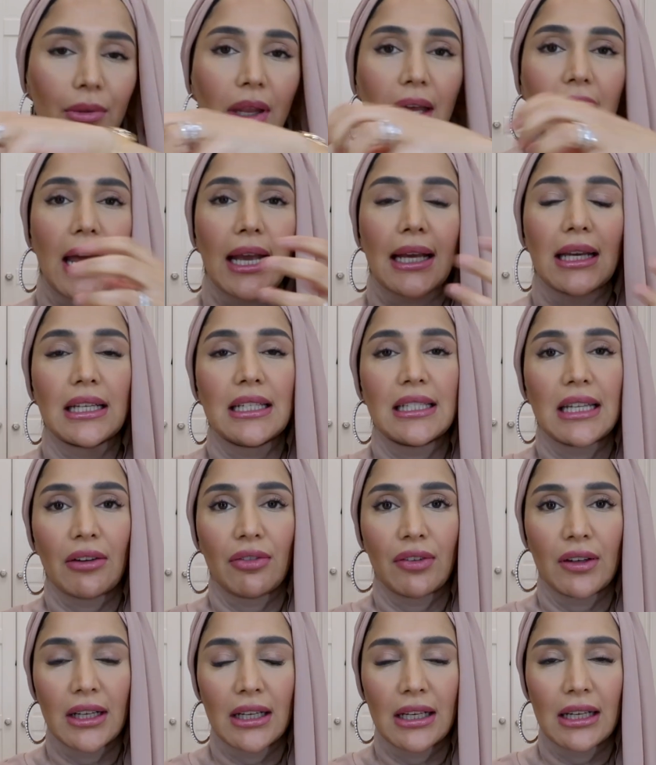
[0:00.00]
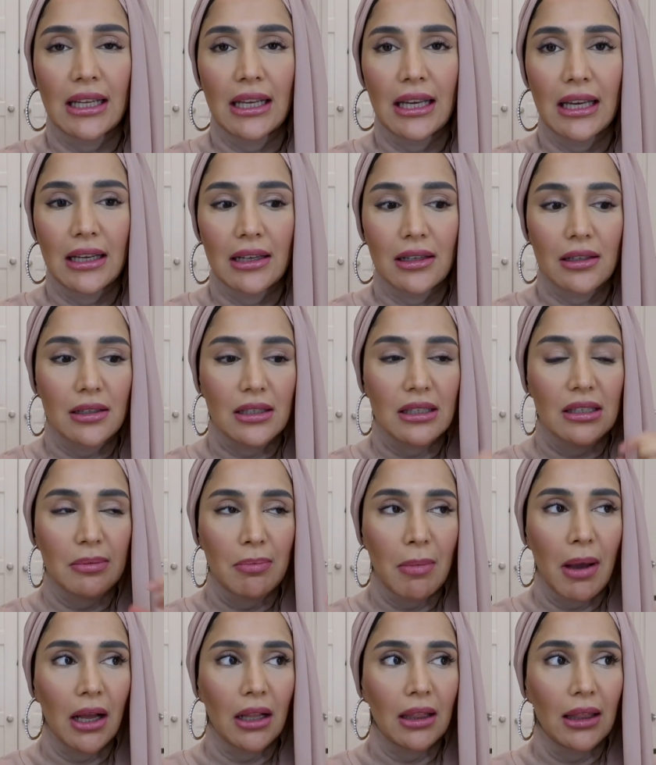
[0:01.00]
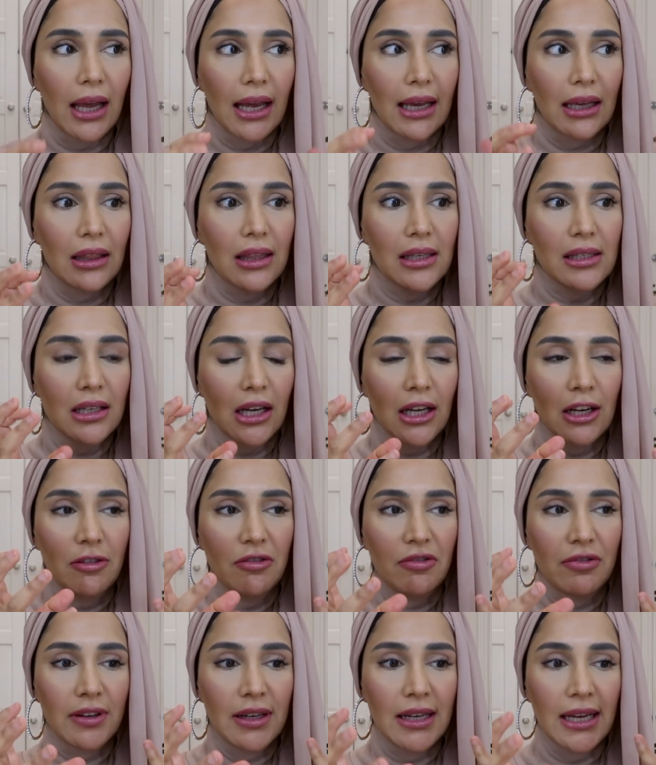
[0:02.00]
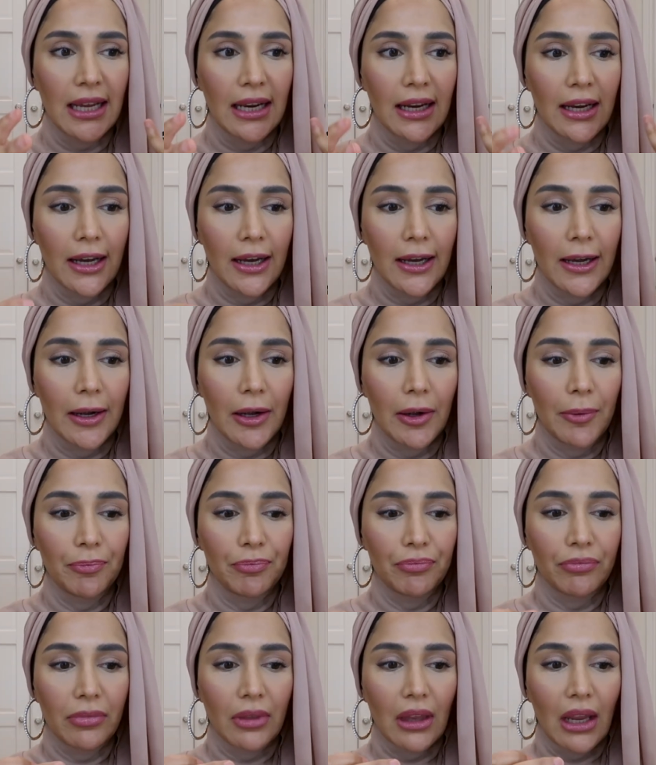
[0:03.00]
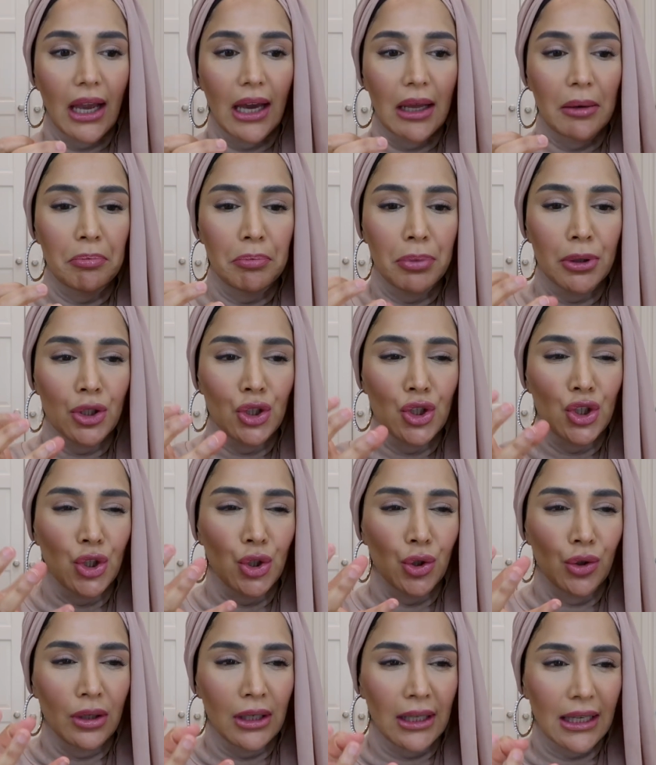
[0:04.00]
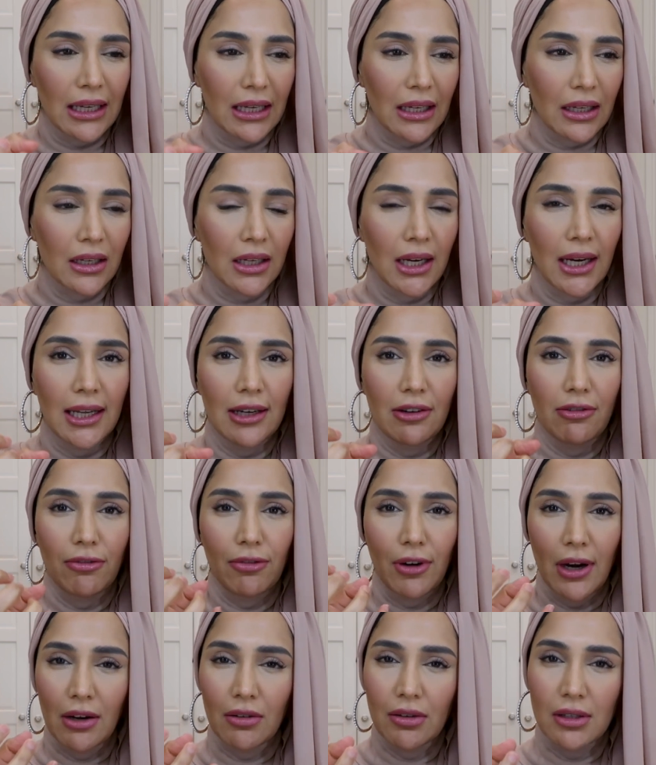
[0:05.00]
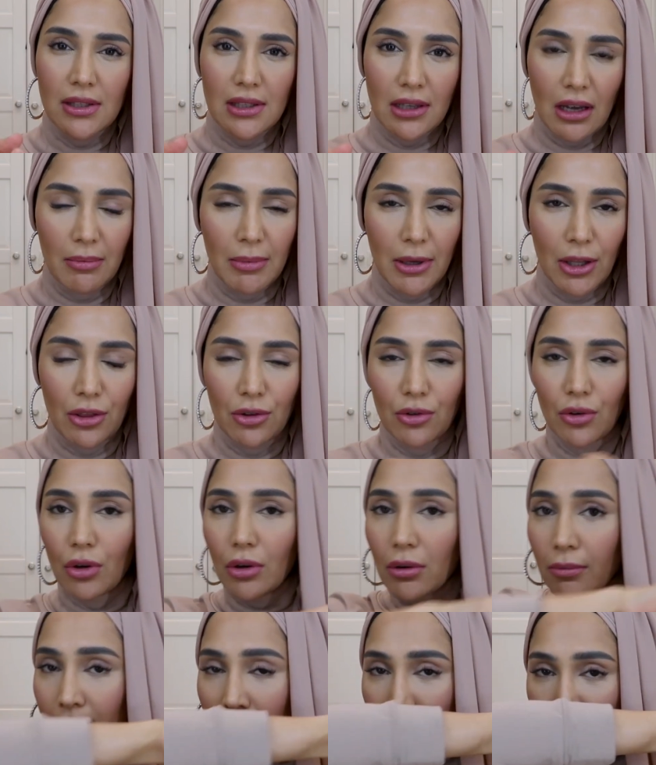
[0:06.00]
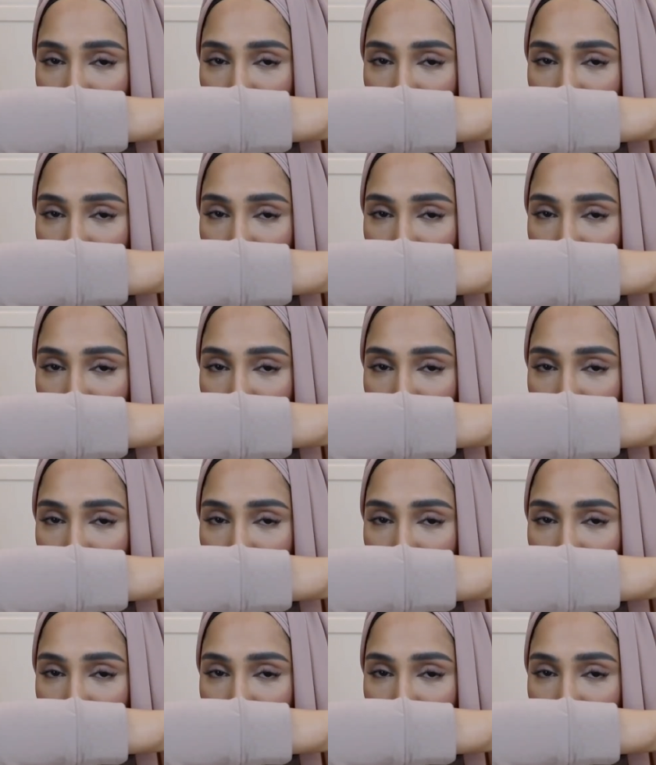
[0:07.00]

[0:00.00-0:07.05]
I can definitely smell like this kind of vanilla and patchouli kind of fragrance coming through,